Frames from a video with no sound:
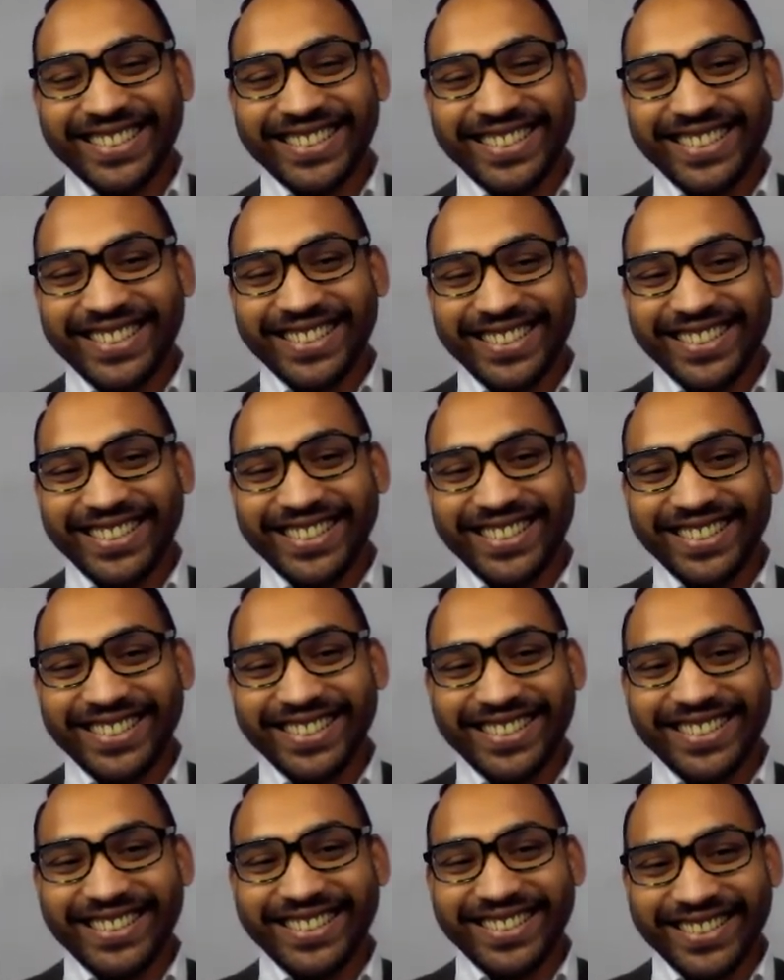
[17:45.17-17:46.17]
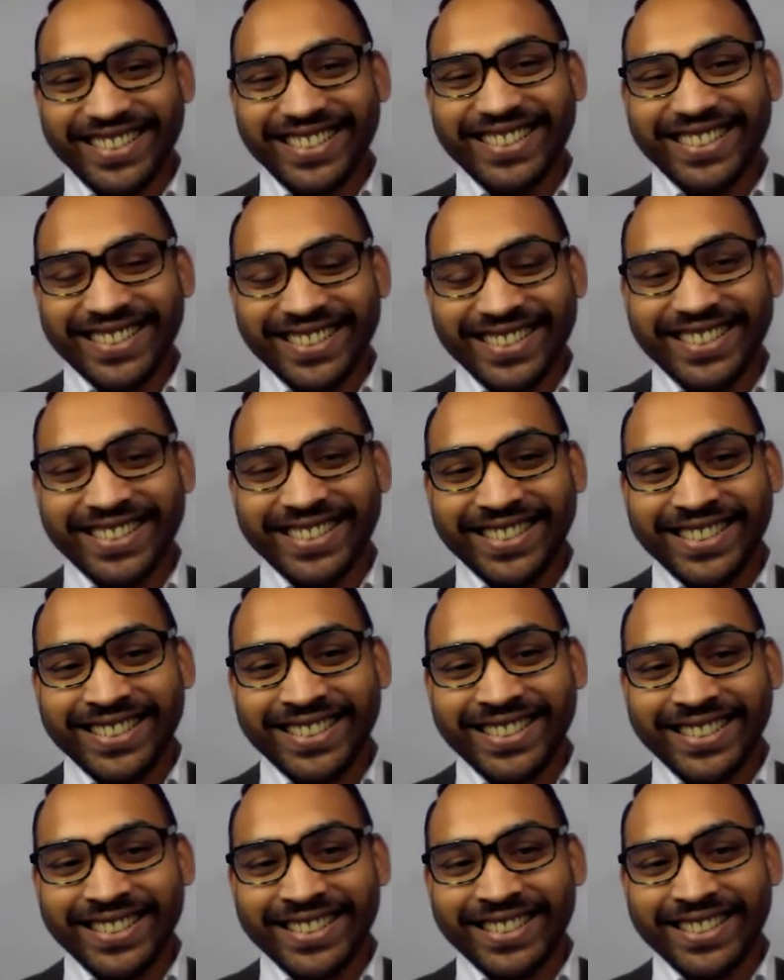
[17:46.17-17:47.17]

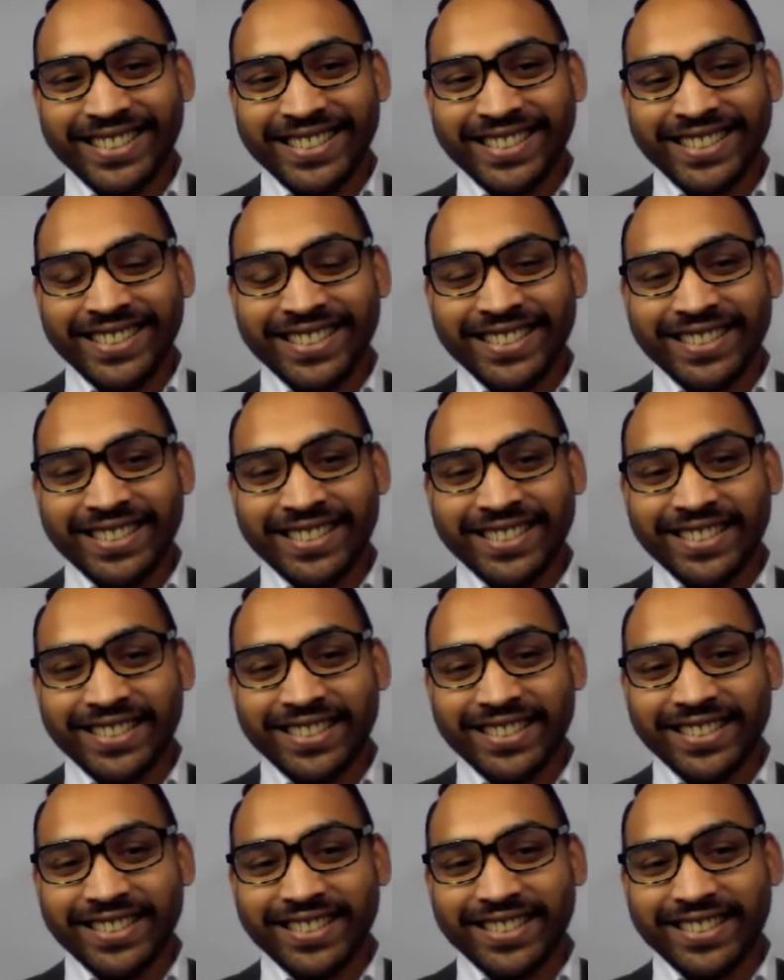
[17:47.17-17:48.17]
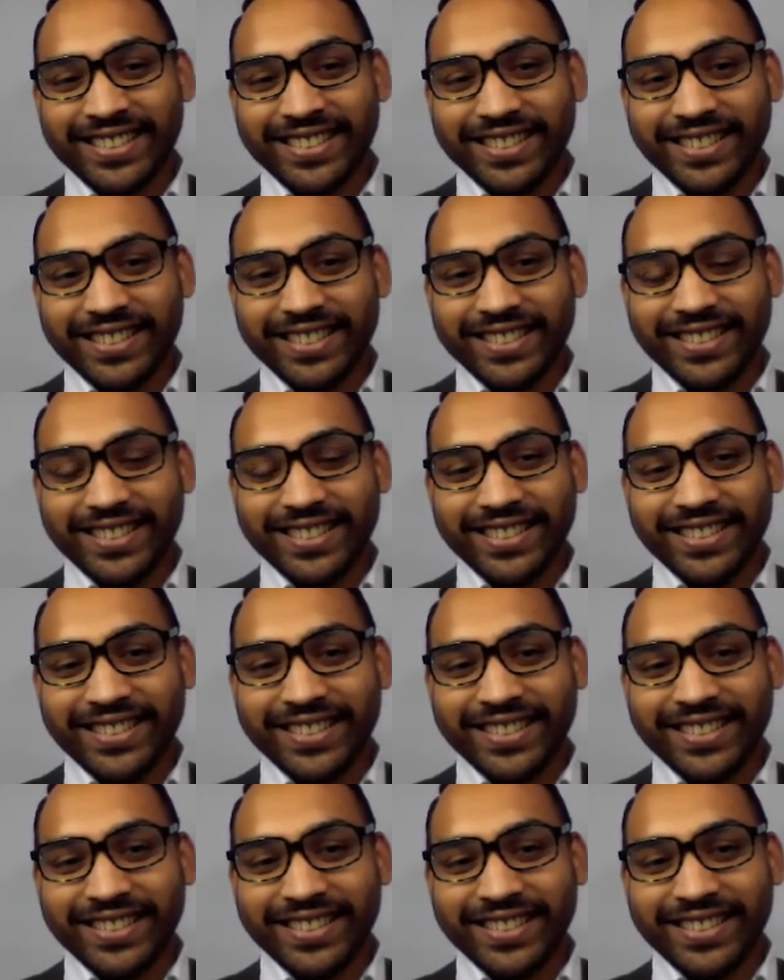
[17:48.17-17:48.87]
The person shown says nothing.